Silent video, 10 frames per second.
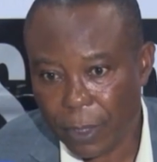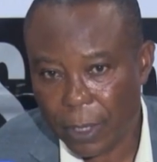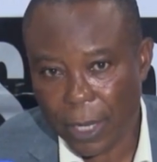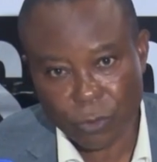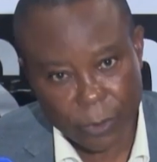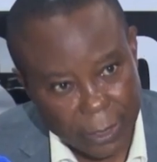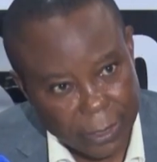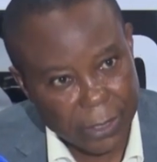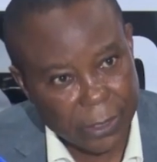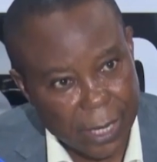educate
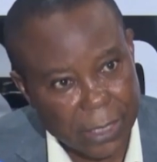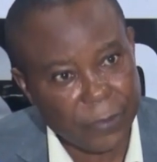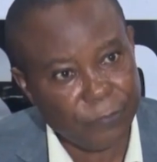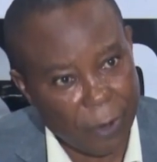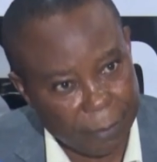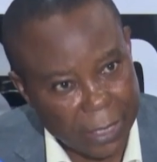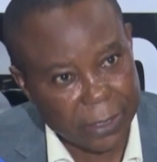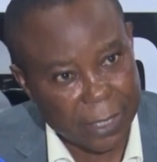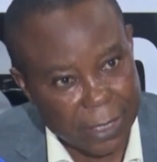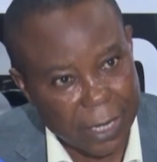Nigerians, inform
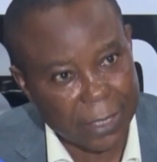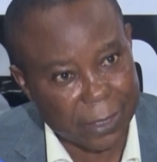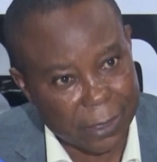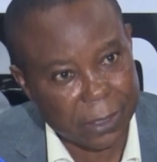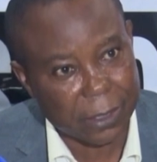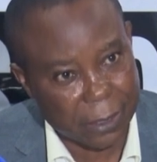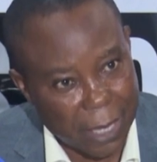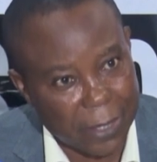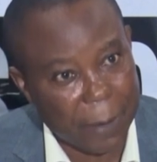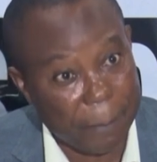Nigerians that this is
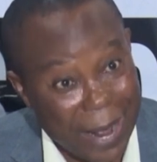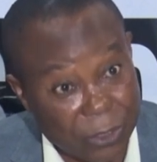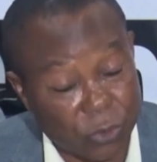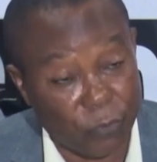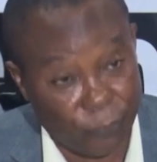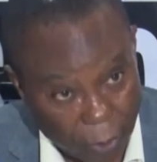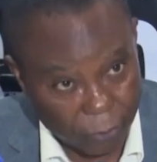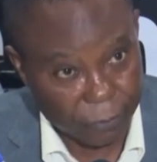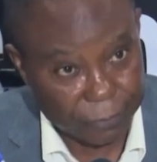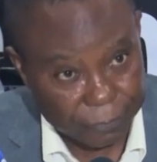now the path to
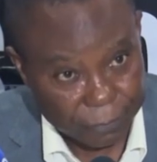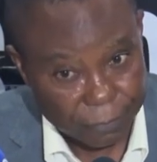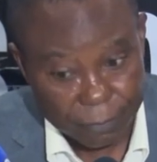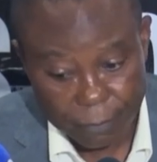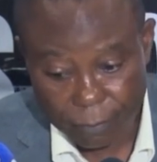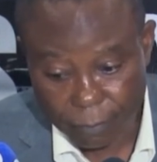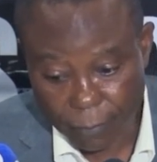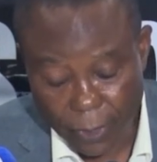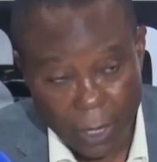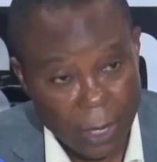follow.
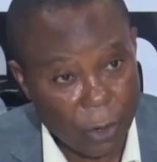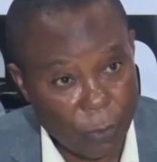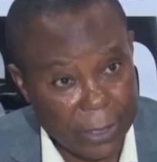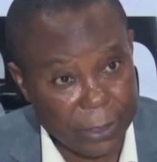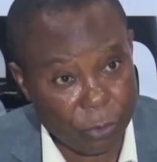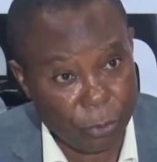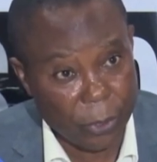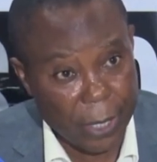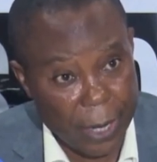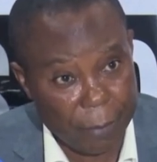When
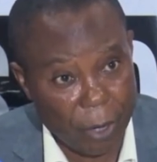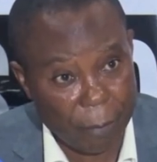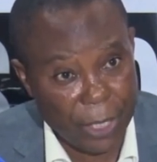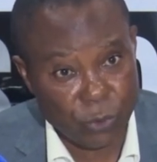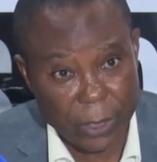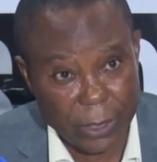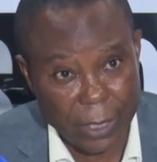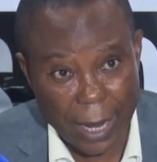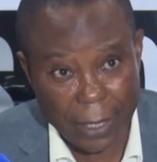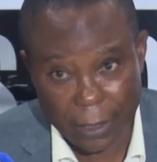Tinubu came on May
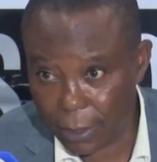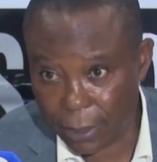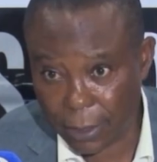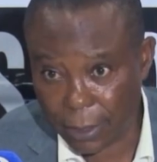29,